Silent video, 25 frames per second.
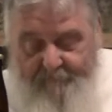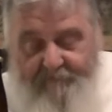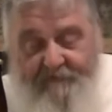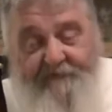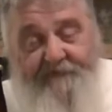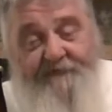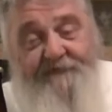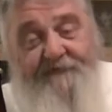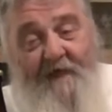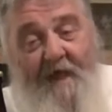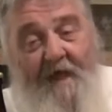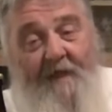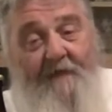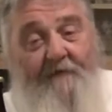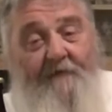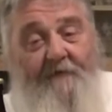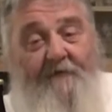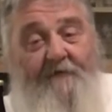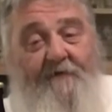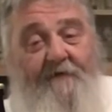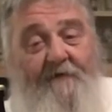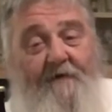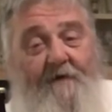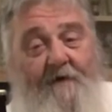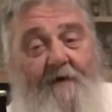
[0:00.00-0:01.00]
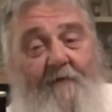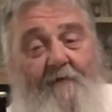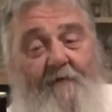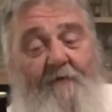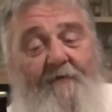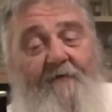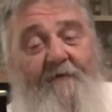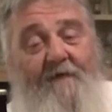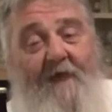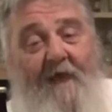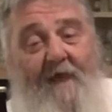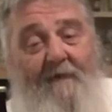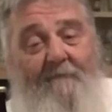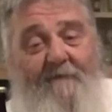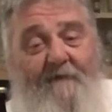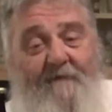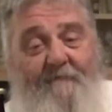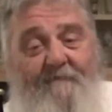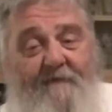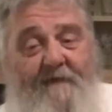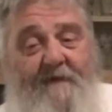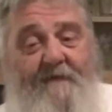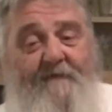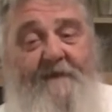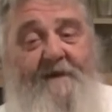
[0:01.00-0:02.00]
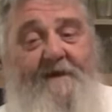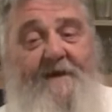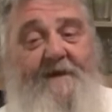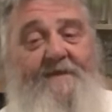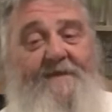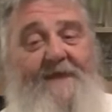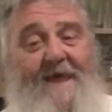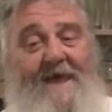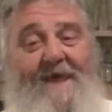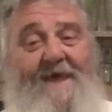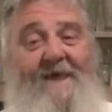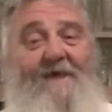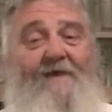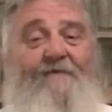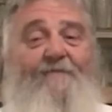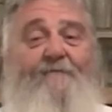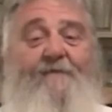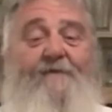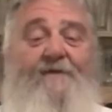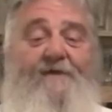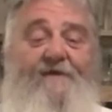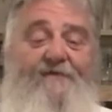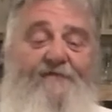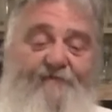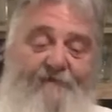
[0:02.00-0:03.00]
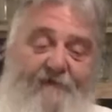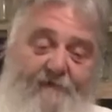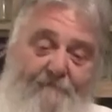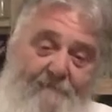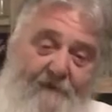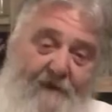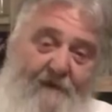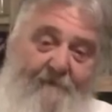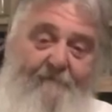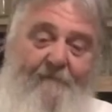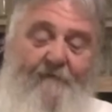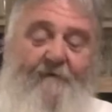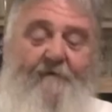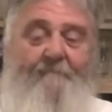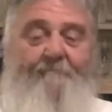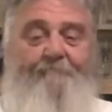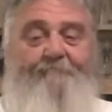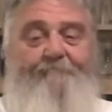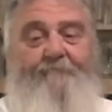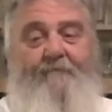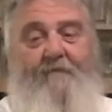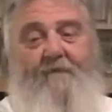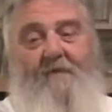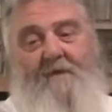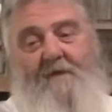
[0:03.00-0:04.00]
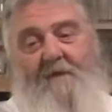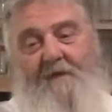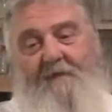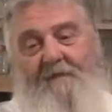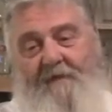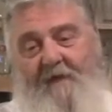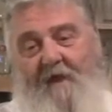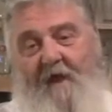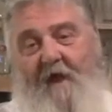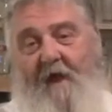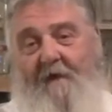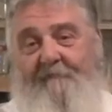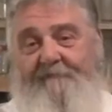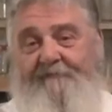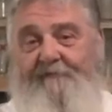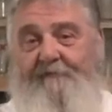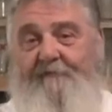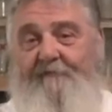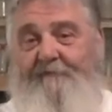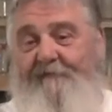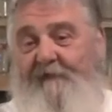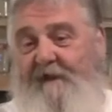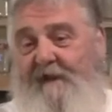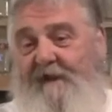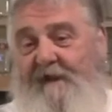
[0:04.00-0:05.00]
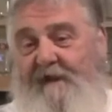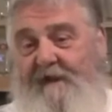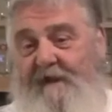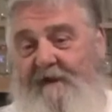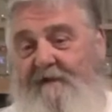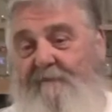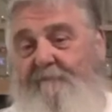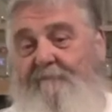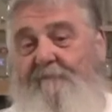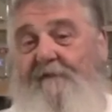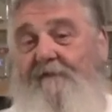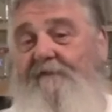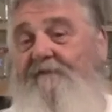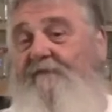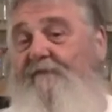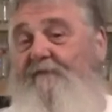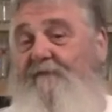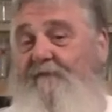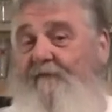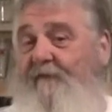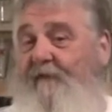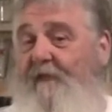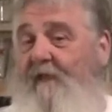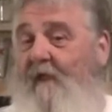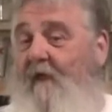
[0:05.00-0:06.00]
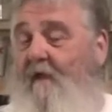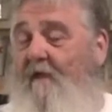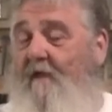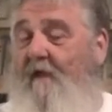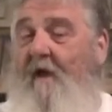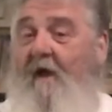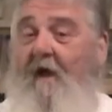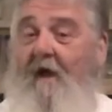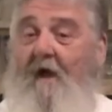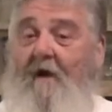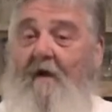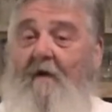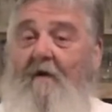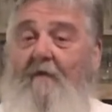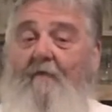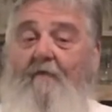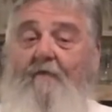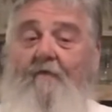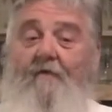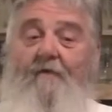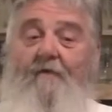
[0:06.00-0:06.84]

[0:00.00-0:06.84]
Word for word: be cellared with the ABV that it has. But just remember, the hops will fade, but the alcohol